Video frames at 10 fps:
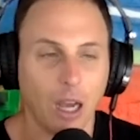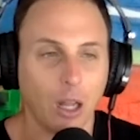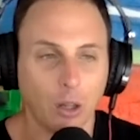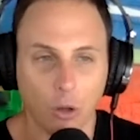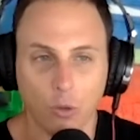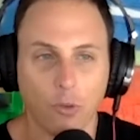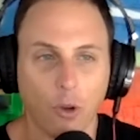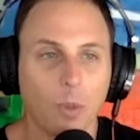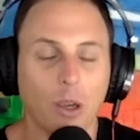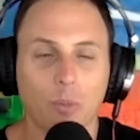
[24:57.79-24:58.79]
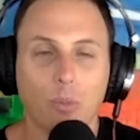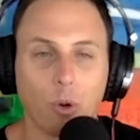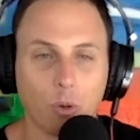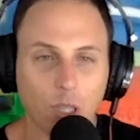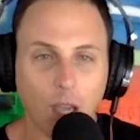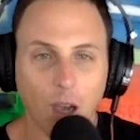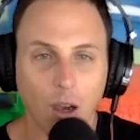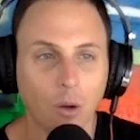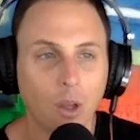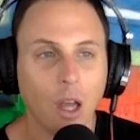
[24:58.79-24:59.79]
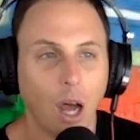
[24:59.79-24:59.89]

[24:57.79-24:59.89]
a local farm here in Puerto Rico.